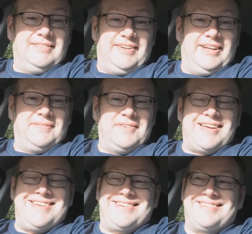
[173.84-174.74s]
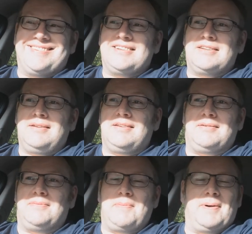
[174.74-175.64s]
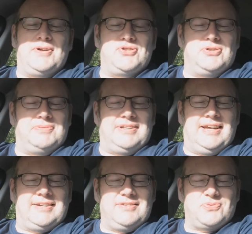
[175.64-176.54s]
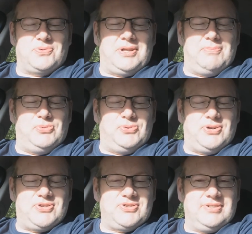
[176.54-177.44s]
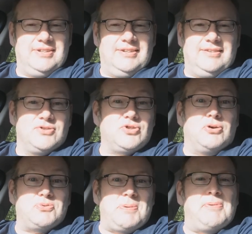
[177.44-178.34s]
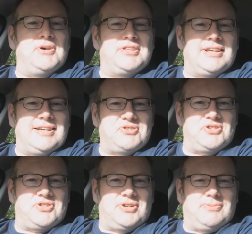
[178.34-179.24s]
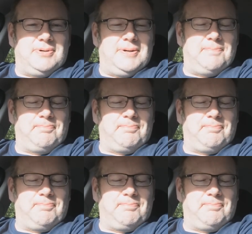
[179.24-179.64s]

Yeah. Oh, my brain's gone dead. It's one of them mornings. It's alright, it was my birthday yesterday, so